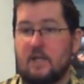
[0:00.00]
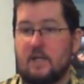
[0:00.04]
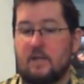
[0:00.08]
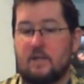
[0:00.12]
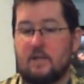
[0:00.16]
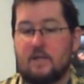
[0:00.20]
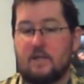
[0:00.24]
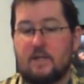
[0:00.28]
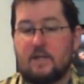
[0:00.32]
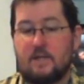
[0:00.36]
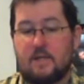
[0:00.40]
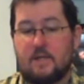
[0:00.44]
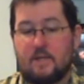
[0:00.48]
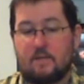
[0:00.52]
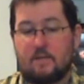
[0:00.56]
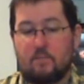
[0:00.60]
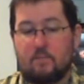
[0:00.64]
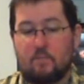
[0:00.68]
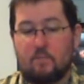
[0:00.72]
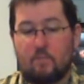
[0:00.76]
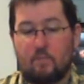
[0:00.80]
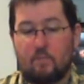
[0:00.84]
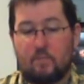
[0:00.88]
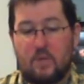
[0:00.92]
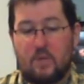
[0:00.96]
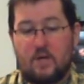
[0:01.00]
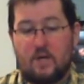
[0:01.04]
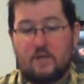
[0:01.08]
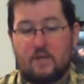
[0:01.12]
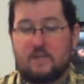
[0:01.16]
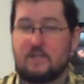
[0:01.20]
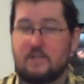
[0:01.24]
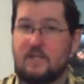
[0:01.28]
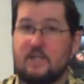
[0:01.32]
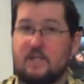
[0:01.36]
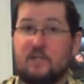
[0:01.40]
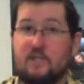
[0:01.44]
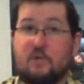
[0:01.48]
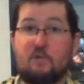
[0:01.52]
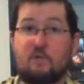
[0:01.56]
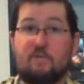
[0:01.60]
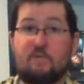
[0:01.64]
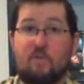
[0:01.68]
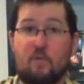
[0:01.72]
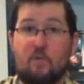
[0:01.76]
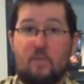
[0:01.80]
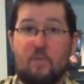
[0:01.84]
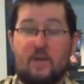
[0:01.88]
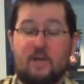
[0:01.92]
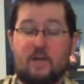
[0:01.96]
the box says 2 to
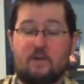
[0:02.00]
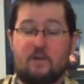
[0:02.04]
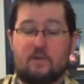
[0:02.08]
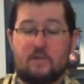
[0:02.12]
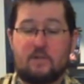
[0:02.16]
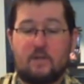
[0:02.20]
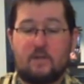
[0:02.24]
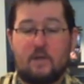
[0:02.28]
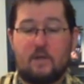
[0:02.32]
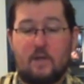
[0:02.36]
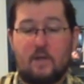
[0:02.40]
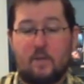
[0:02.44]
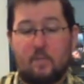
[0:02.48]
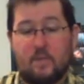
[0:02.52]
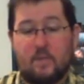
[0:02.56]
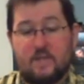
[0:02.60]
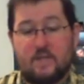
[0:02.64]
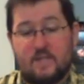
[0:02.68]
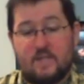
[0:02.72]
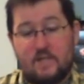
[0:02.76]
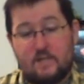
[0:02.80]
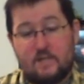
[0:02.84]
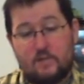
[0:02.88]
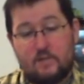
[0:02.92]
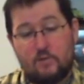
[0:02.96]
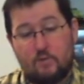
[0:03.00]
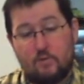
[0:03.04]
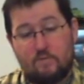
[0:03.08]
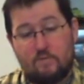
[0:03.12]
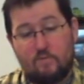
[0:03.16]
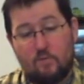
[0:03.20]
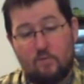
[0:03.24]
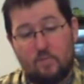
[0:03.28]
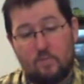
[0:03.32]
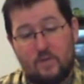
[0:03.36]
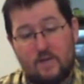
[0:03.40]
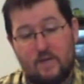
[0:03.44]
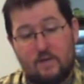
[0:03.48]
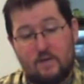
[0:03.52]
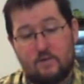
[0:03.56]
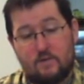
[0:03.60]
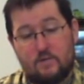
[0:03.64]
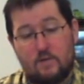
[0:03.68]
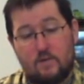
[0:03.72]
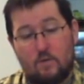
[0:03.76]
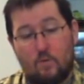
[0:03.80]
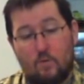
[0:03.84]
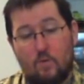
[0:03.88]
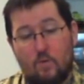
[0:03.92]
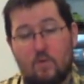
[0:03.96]
4 players, but it says 2 to 4 players
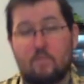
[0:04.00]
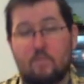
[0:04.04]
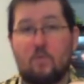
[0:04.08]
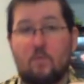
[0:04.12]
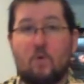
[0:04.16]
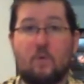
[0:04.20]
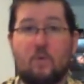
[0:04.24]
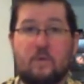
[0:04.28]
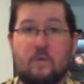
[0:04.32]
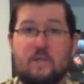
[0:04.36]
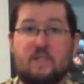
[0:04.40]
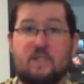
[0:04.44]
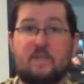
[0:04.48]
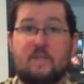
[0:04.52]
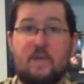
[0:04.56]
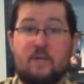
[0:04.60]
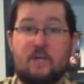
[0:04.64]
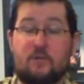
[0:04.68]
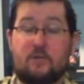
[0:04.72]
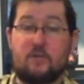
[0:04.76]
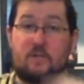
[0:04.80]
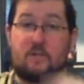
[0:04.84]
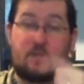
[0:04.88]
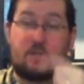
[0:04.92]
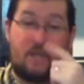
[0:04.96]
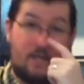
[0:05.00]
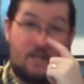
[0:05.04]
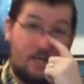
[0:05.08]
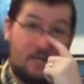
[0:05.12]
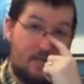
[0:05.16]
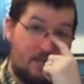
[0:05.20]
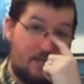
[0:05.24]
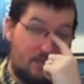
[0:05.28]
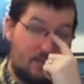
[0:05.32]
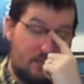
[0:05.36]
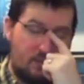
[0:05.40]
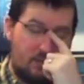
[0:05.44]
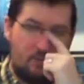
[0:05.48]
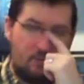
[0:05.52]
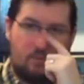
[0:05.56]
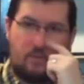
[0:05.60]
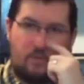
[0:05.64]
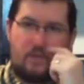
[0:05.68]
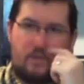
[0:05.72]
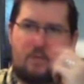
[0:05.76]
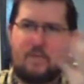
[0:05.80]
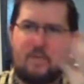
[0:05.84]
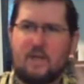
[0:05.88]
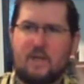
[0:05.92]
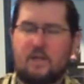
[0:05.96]
or more with expansions. So
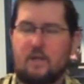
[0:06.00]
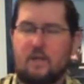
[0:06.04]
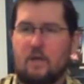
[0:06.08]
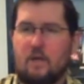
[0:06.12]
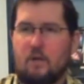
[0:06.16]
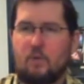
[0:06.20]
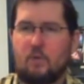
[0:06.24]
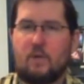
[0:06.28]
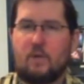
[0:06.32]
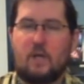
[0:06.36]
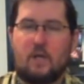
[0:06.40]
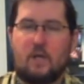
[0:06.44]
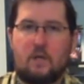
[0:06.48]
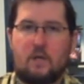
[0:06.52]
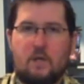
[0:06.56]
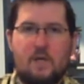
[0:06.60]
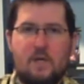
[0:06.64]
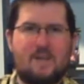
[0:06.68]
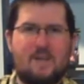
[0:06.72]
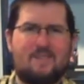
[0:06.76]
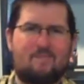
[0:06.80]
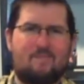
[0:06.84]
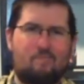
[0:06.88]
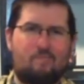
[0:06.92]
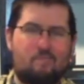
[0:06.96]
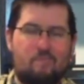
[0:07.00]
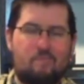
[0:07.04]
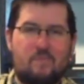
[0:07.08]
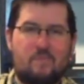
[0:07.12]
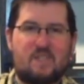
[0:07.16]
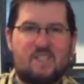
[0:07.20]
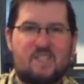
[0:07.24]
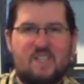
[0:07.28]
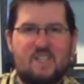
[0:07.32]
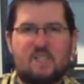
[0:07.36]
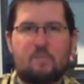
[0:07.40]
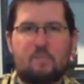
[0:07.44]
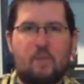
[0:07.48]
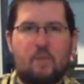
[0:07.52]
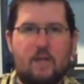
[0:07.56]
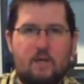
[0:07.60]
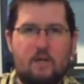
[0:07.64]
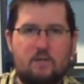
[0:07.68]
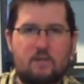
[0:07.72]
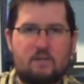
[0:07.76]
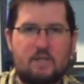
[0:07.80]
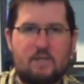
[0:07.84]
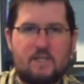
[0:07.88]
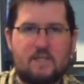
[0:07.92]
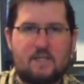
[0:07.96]
you might think, okay, 6
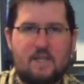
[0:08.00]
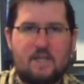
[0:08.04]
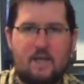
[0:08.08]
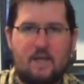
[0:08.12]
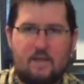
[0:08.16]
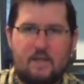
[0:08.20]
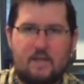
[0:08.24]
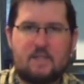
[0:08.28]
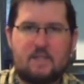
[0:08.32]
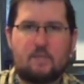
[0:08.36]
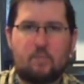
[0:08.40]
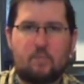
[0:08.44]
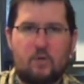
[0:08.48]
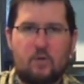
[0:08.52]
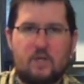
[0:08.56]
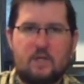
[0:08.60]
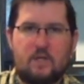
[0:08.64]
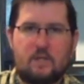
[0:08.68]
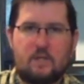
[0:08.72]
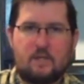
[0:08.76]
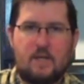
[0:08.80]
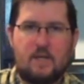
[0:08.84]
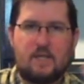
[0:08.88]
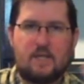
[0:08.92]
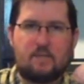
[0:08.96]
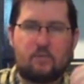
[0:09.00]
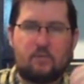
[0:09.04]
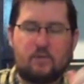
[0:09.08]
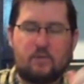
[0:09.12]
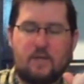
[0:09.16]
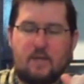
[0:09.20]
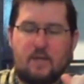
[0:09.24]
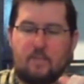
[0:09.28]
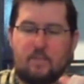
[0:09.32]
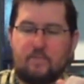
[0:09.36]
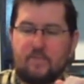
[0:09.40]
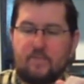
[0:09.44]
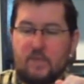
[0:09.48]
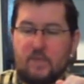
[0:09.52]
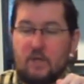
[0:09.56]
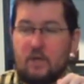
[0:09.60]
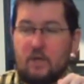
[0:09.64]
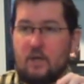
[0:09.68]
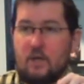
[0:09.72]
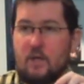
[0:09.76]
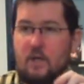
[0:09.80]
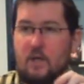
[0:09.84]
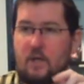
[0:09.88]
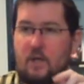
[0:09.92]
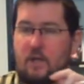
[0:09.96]
players, let's say. That's a pretty sizable game.
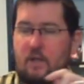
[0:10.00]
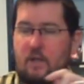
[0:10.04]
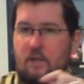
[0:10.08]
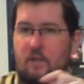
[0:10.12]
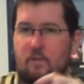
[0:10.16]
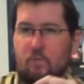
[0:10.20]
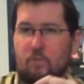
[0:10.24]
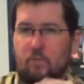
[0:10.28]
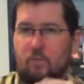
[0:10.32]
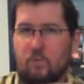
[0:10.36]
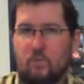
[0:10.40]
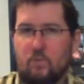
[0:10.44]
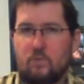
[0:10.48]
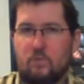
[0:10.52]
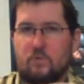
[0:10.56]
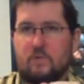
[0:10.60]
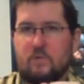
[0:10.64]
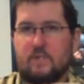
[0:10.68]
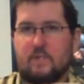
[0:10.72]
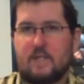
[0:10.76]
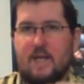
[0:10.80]
The rules